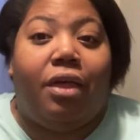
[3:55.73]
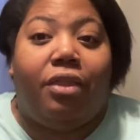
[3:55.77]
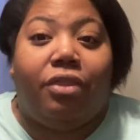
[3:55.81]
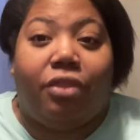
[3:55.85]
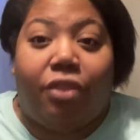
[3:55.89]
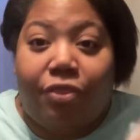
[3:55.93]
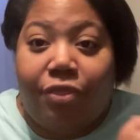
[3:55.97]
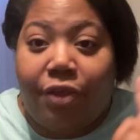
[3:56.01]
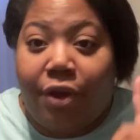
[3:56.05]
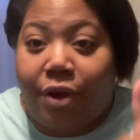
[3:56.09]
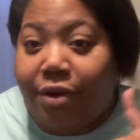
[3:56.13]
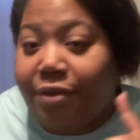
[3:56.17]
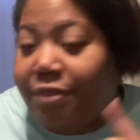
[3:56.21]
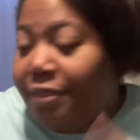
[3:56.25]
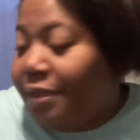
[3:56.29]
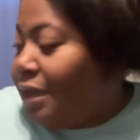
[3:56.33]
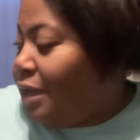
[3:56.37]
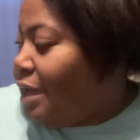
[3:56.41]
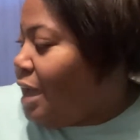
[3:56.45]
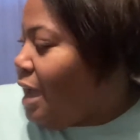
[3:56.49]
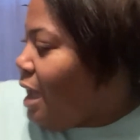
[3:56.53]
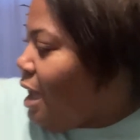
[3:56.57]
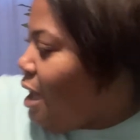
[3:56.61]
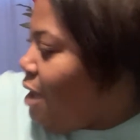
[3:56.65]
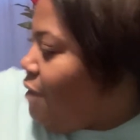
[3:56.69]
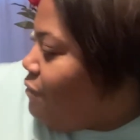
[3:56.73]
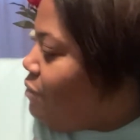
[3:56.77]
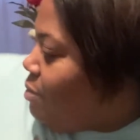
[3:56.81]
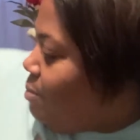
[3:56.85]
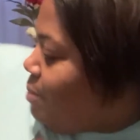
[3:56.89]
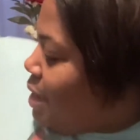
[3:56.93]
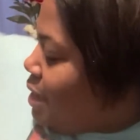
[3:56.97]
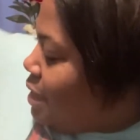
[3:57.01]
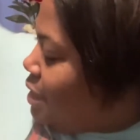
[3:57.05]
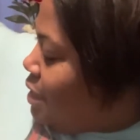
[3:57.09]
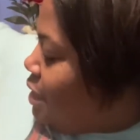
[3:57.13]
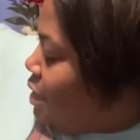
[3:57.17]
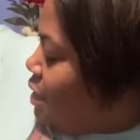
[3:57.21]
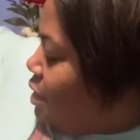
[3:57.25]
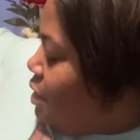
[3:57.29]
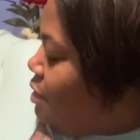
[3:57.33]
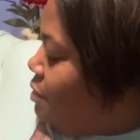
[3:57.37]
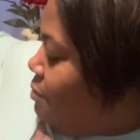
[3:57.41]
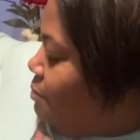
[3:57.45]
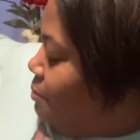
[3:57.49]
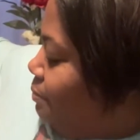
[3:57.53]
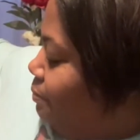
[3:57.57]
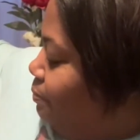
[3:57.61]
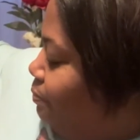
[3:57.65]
Third thing I have in my kit